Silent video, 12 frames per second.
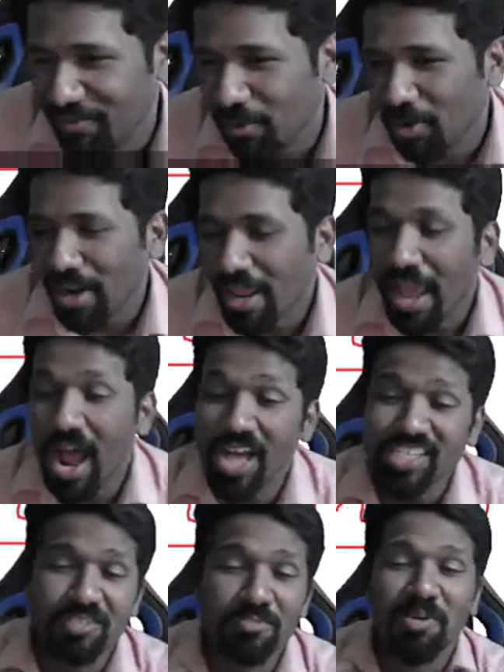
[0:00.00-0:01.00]
for
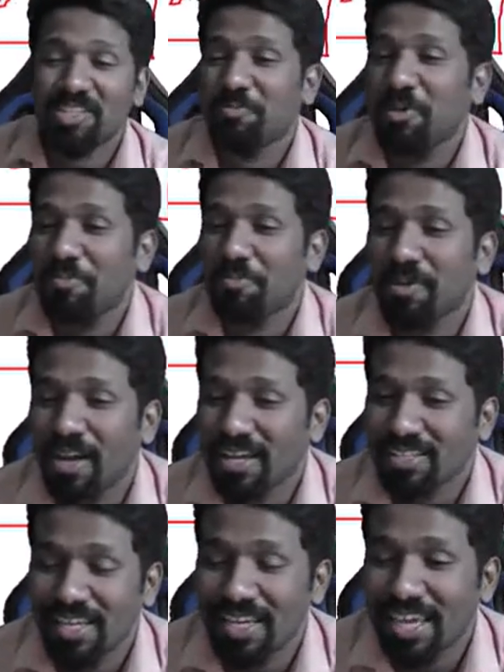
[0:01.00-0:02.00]
as much people
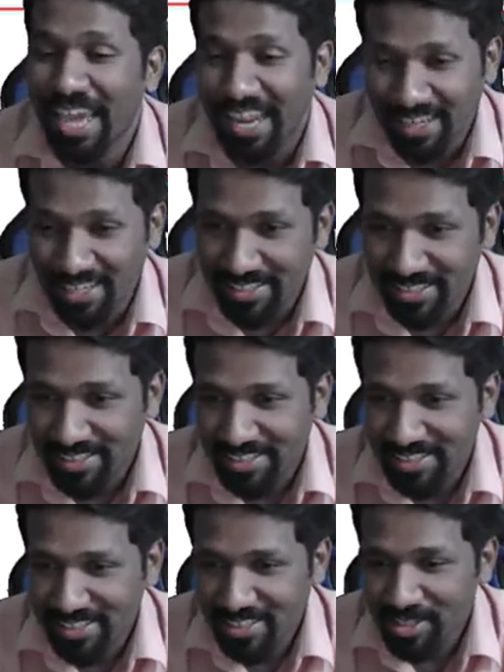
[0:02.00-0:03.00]
as I can.
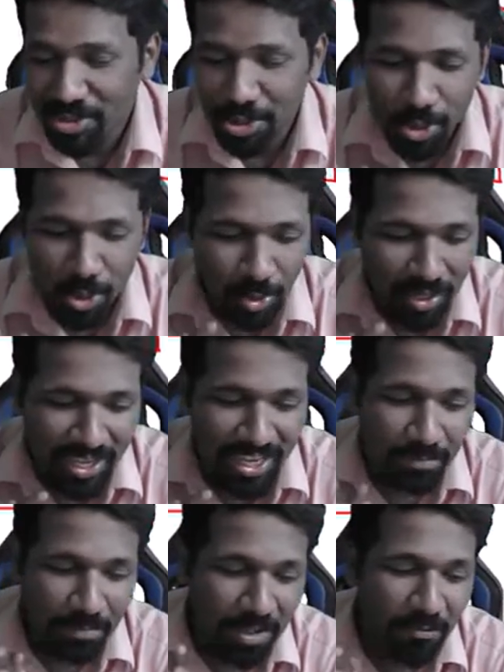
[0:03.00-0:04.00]
So
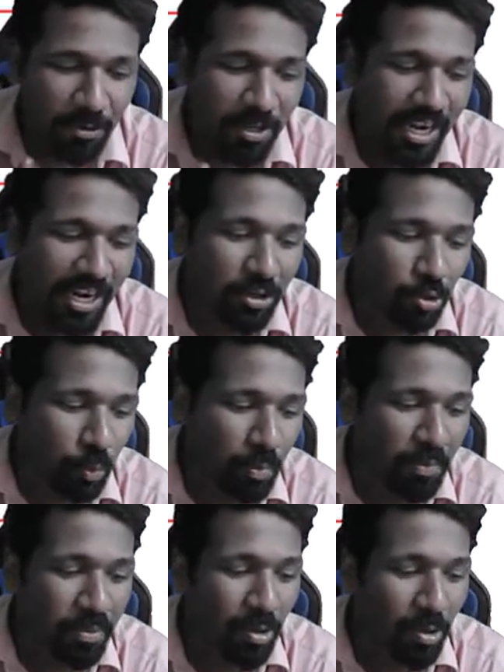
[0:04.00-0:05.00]
help me for that. You
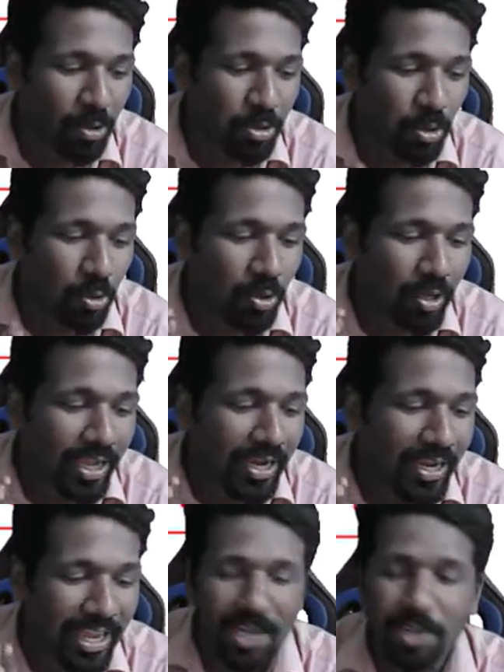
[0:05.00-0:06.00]
people also
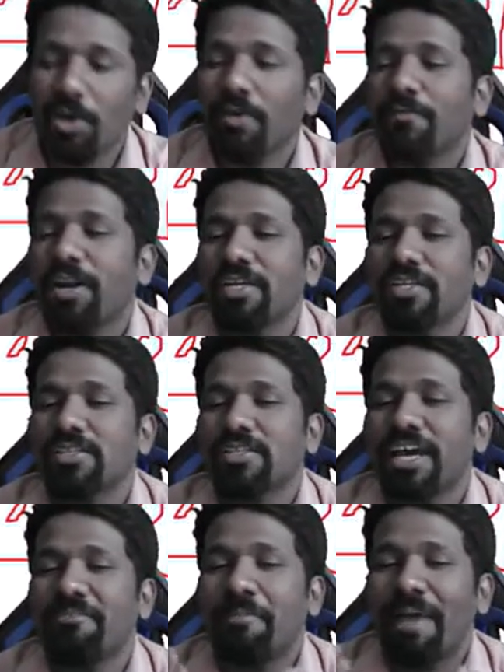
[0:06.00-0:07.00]
tell your friends
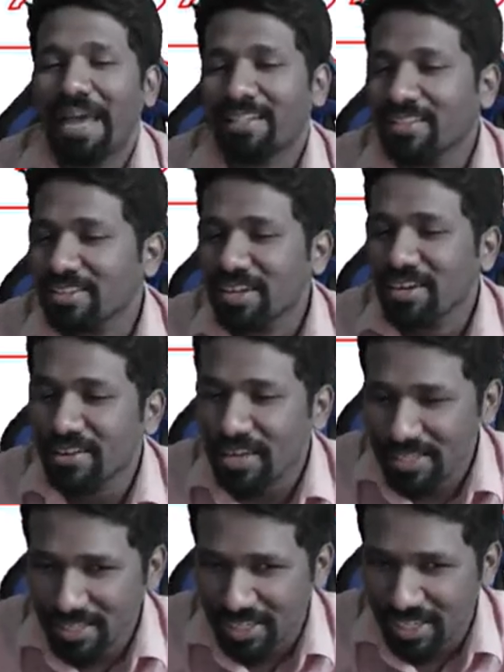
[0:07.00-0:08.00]
that math is
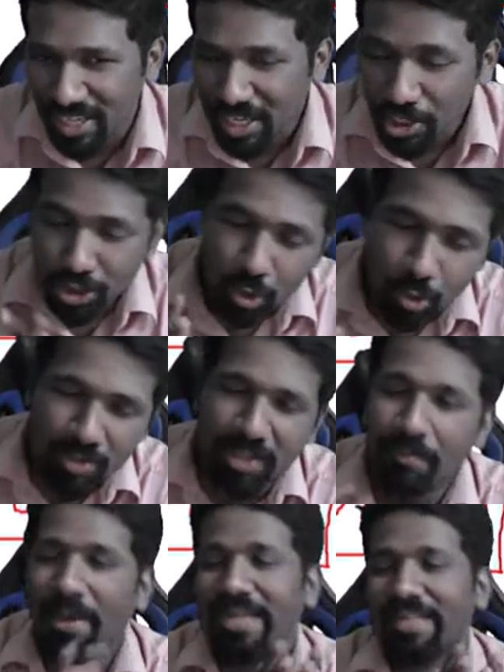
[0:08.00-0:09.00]
interesting. Show
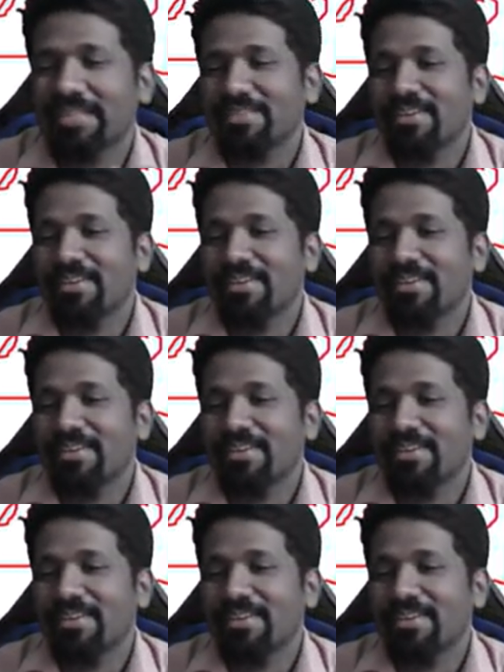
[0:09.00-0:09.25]
them math is